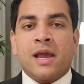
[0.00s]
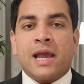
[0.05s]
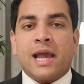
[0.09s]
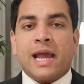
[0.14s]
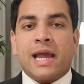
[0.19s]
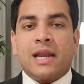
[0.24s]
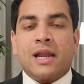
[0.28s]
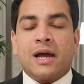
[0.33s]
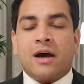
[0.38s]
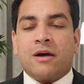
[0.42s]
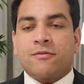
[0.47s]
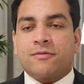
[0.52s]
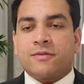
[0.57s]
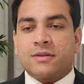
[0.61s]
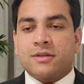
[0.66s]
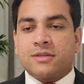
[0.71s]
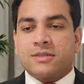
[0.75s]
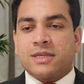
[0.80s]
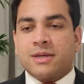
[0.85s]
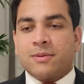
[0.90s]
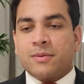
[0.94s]
And after
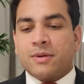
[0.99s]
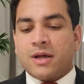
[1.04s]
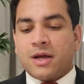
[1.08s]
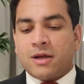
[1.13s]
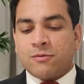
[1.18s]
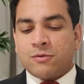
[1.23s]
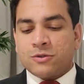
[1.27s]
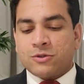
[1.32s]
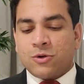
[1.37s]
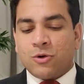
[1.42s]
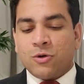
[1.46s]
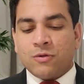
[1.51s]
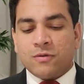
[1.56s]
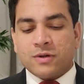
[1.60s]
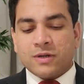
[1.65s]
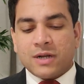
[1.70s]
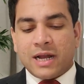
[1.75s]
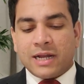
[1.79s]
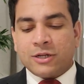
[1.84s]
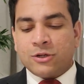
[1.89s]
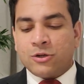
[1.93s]
the seminar was
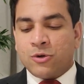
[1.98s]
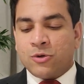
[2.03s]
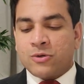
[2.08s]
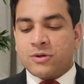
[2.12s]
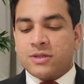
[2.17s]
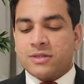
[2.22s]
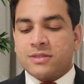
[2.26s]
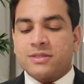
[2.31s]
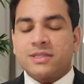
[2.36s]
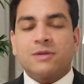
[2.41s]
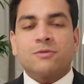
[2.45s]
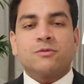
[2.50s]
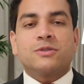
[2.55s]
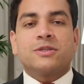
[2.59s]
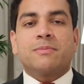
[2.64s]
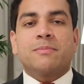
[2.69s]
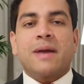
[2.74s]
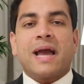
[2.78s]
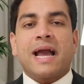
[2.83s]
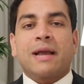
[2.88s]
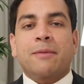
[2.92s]
over, I noticed there was
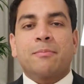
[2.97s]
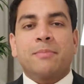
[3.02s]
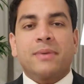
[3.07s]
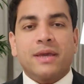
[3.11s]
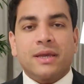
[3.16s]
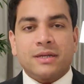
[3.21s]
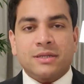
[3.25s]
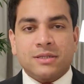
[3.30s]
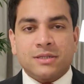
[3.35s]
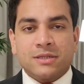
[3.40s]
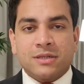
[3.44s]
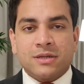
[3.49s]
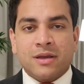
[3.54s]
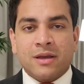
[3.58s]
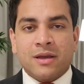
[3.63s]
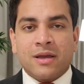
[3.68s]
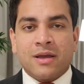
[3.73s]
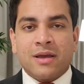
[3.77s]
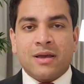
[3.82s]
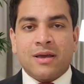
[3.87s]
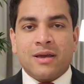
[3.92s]
a back page.
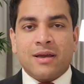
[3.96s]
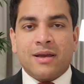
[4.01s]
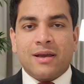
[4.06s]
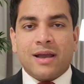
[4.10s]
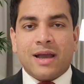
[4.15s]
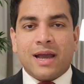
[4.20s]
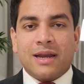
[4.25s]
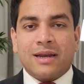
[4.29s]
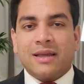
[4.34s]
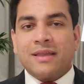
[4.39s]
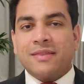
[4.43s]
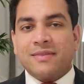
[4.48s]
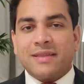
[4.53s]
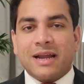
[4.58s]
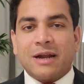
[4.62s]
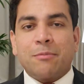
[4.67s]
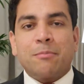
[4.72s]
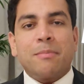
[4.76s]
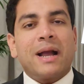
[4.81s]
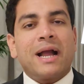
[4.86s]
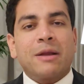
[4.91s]
And in
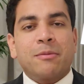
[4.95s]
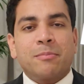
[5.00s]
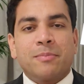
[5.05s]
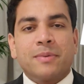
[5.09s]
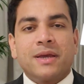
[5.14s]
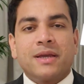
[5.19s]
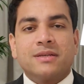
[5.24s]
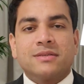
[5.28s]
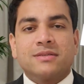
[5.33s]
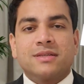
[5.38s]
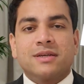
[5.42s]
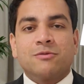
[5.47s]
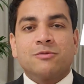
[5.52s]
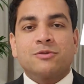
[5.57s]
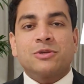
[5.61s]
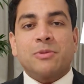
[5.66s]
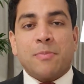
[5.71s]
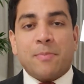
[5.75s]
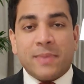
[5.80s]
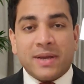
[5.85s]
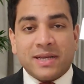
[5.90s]
that back page, there was
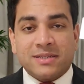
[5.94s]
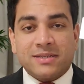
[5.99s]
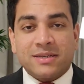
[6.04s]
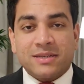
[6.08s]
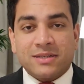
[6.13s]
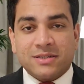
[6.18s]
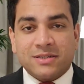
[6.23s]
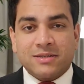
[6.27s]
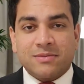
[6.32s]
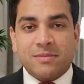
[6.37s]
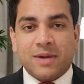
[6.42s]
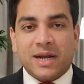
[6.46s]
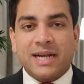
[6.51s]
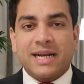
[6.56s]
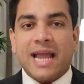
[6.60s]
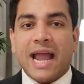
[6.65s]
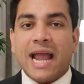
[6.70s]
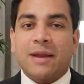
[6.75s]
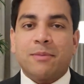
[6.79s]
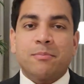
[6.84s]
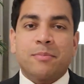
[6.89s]
a message by
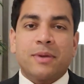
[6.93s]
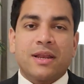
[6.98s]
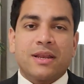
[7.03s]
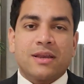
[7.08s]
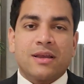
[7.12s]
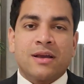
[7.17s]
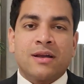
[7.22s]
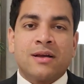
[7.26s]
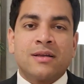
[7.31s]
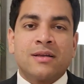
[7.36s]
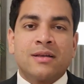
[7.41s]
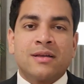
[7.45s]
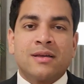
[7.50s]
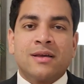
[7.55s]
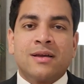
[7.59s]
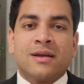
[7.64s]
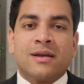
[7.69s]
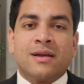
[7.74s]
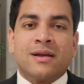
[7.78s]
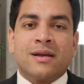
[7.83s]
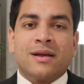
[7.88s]
Dan Pena.
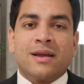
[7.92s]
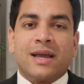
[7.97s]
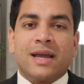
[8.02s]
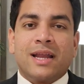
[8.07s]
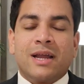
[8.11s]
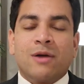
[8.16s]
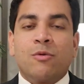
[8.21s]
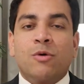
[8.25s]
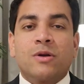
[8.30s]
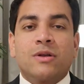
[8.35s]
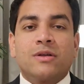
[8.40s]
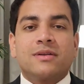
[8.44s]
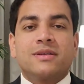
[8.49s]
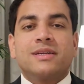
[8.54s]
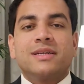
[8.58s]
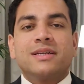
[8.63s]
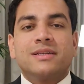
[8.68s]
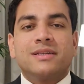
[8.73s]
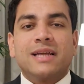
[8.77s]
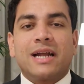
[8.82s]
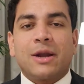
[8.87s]
And I want to
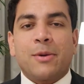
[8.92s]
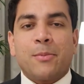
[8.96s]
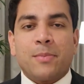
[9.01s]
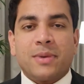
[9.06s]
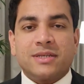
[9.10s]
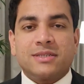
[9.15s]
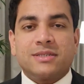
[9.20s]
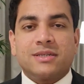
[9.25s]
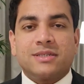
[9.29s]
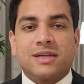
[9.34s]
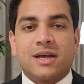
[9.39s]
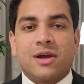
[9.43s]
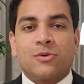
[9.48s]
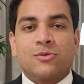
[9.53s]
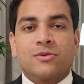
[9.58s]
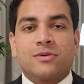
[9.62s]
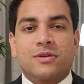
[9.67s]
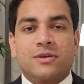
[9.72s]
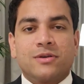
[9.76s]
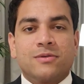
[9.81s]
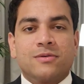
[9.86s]
read that message
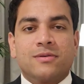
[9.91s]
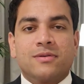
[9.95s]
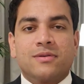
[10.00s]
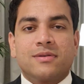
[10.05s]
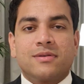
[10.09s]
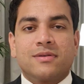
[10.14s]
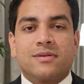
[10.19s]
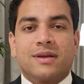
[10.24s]
out to you.